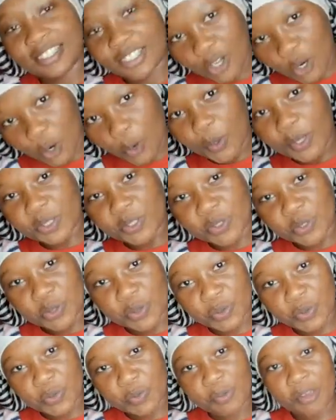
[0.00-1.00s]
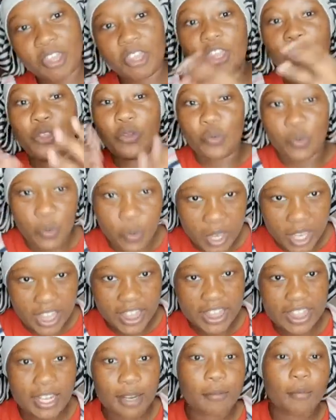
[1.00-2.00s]
going to Matthew
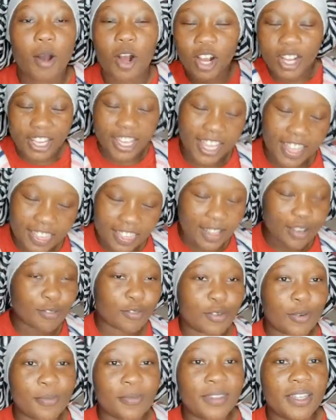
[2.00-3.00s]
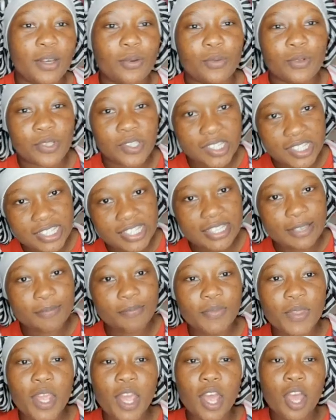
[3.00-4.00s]
and then Mark and then from there we'll see
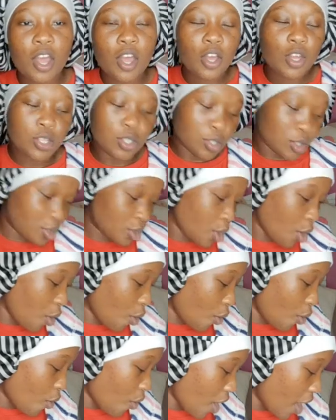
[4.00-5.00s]
so